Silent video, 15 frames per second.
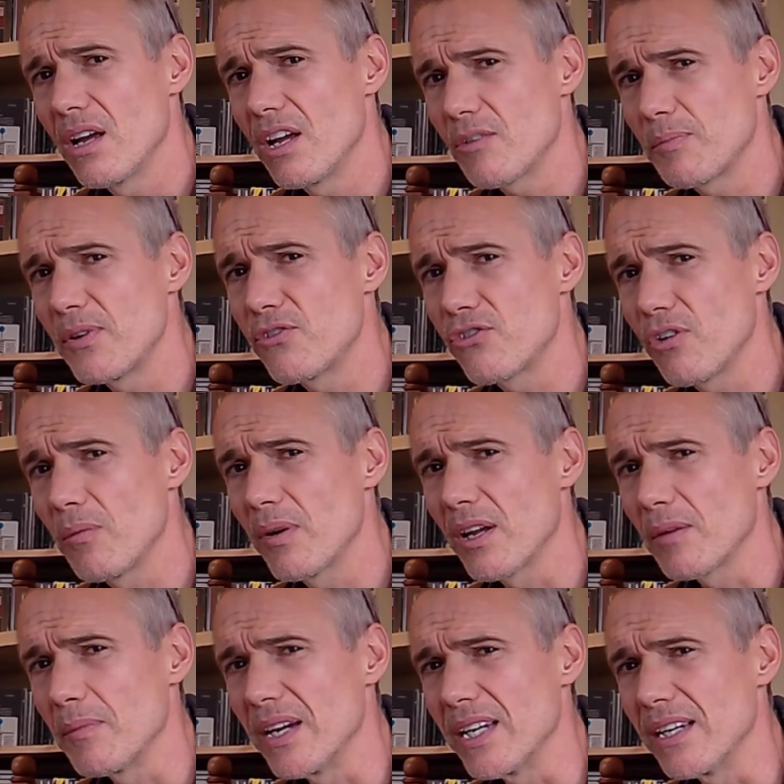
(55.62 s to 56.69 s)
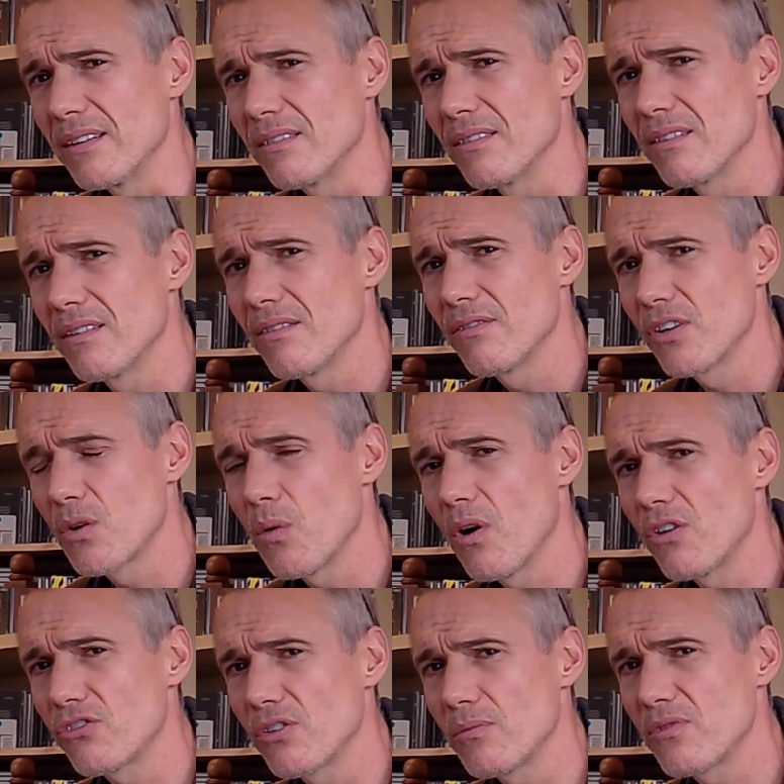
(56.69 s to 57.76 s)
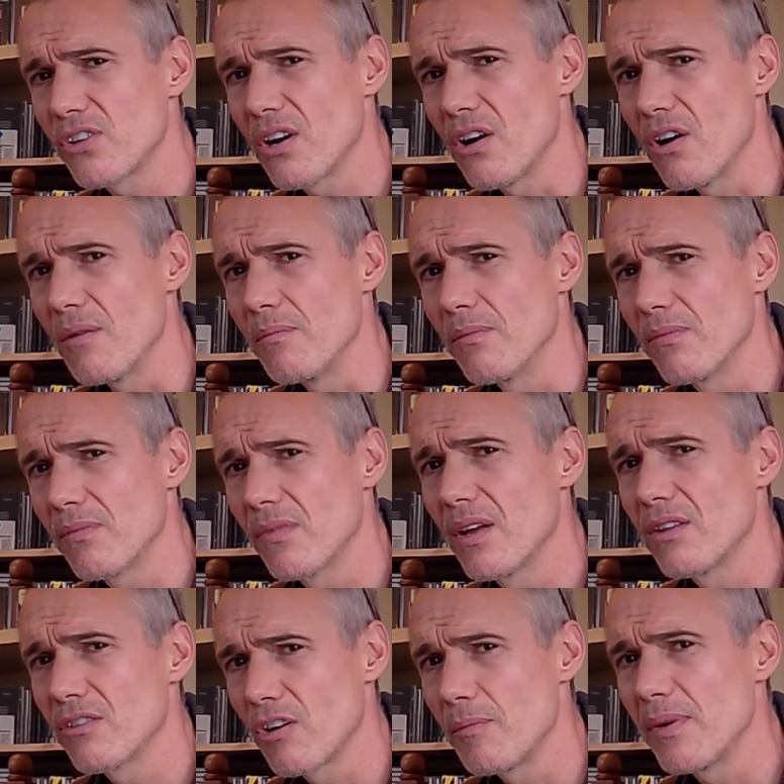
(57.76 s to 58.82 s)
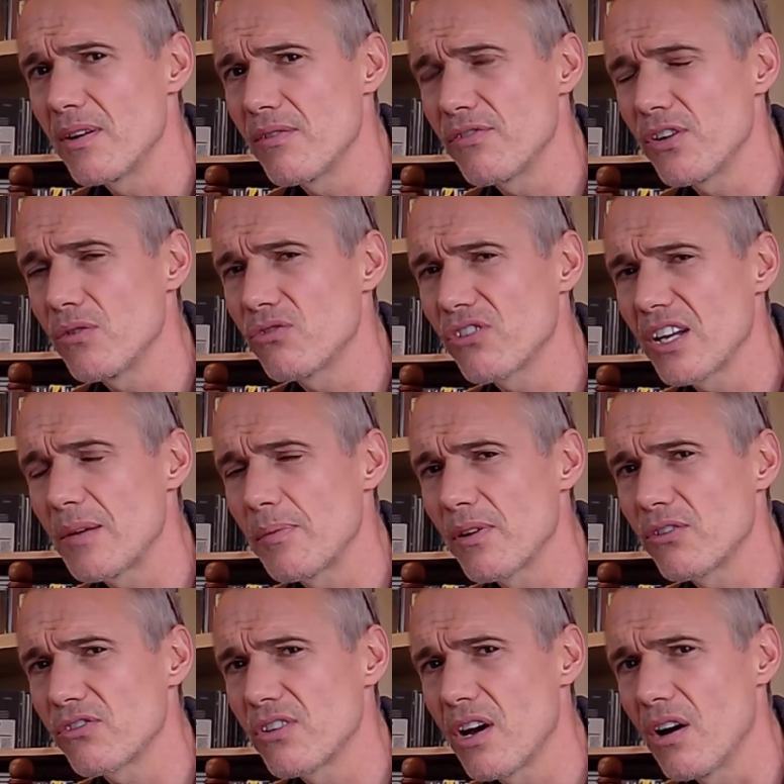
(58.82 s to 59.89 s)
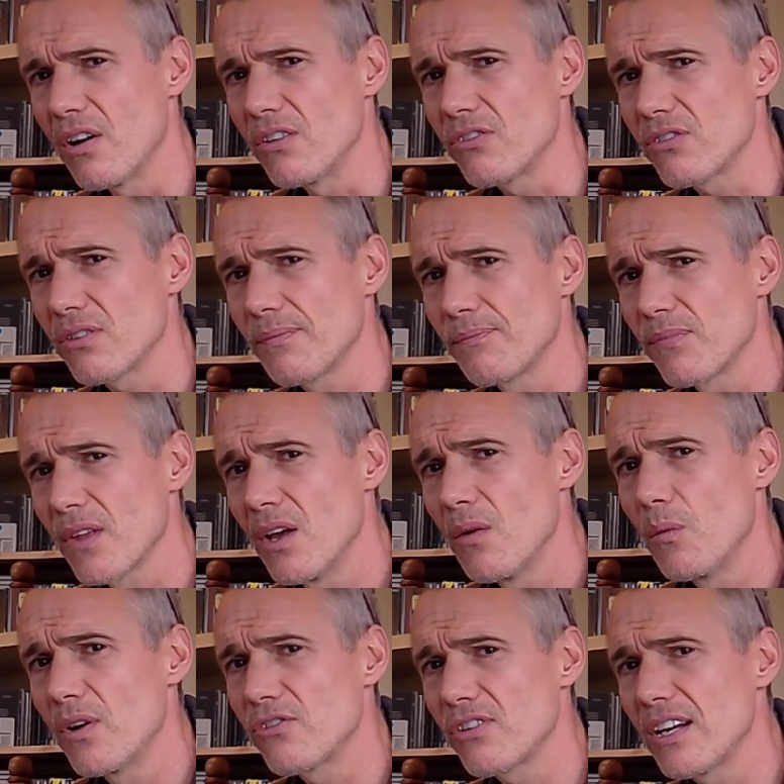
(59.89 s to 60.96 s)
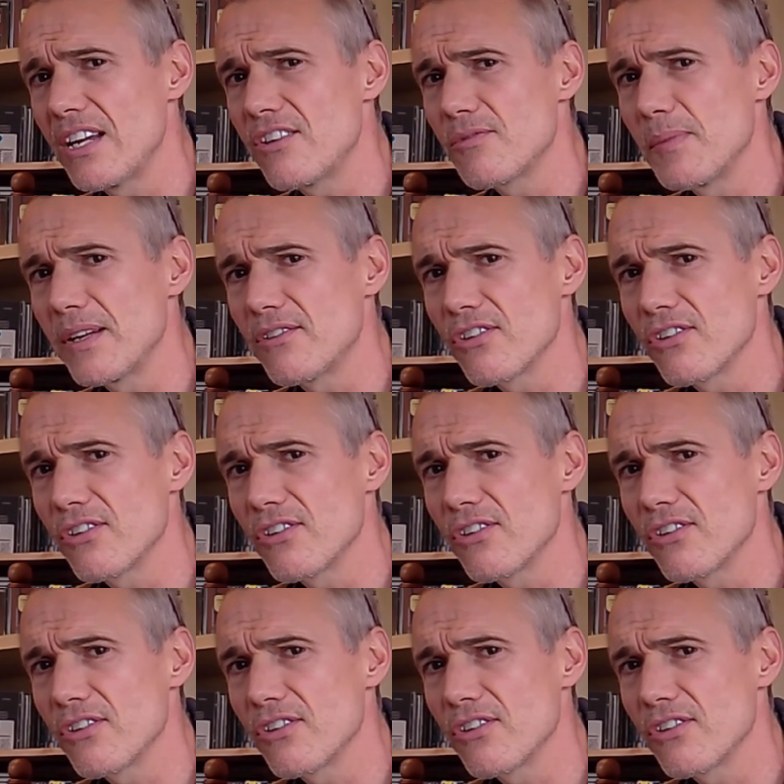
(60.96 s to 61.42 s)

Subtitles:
It's been troubling me for quite some time. There have been a few sleepless nights, which leads me